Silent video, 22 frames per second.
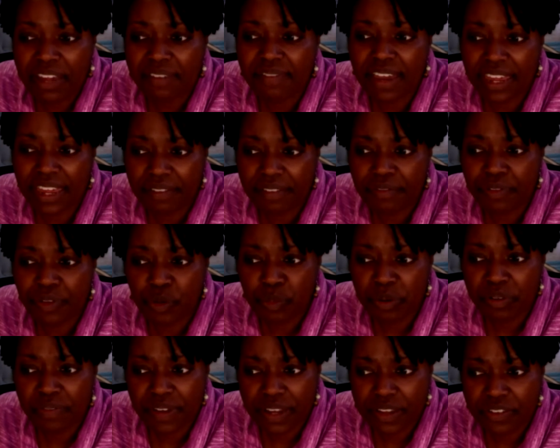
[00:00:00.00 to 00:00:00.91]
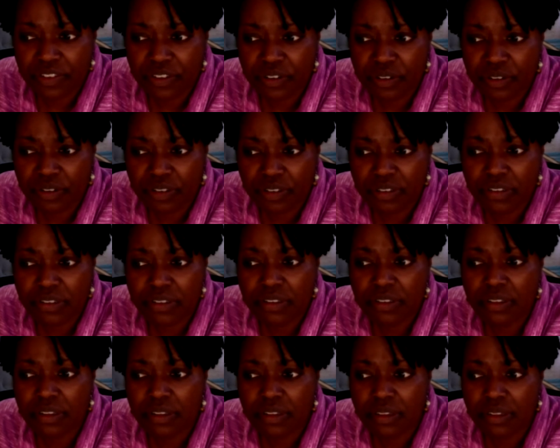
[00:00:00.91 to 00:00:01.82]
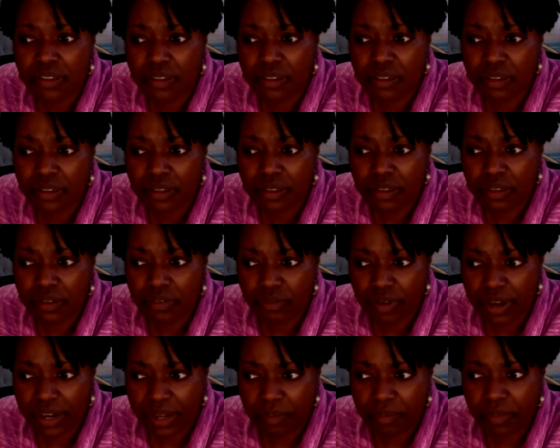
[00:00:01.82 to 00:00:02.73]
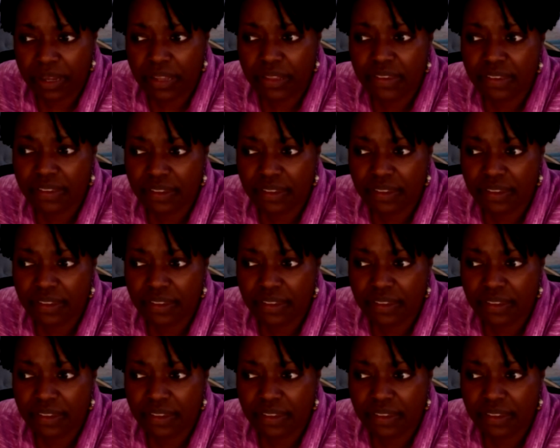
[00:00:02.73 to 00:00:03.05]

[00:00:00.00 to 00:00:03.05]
I've had a few professors recommend